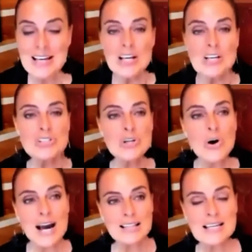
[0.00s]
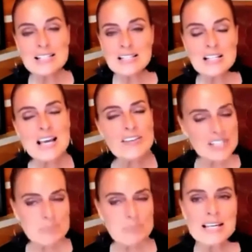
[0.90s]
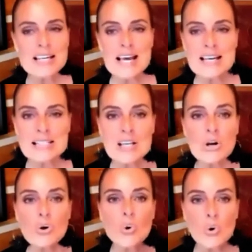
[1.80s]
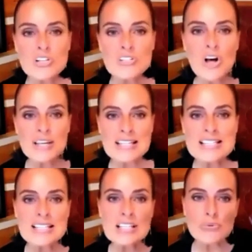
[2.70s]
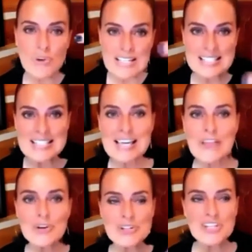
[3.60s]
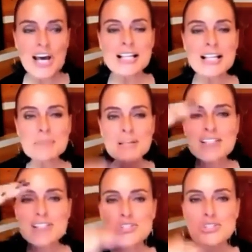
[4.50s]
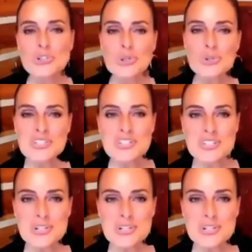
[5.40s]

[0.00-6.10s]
So I like to kind of explain it as cortisol and insulin run together. It's kind of like big sister, little sister.